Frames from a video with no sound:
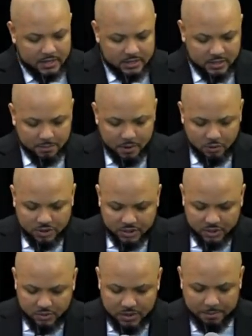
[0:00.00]
to the
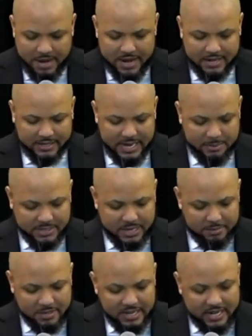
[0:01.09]
multitude, a man came to
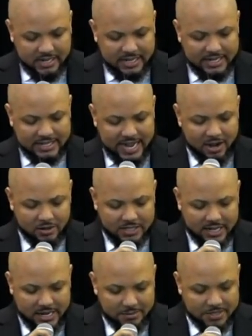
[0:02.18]
him, kneeling down
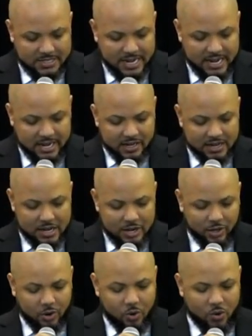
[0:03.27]
to him, saying,
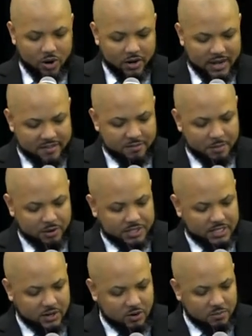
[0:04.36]
Lord, have
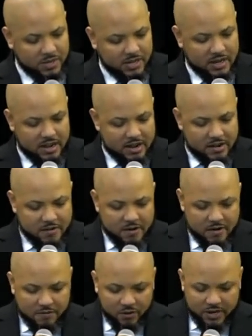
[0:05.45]
mercy on me,
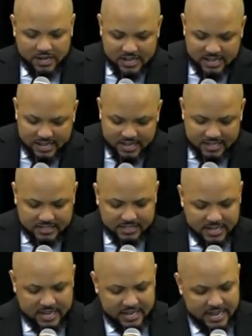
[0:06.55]
for he is
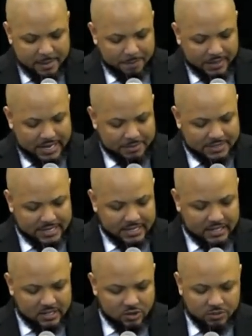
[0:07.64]
an
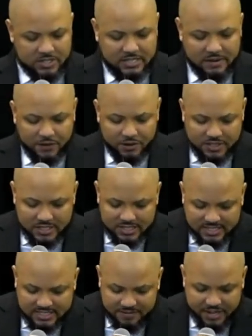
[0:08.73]
epileptic who suffers
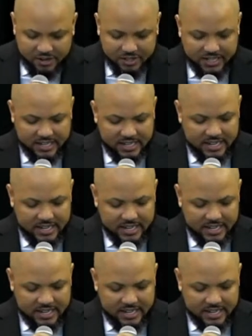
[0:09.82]
severely.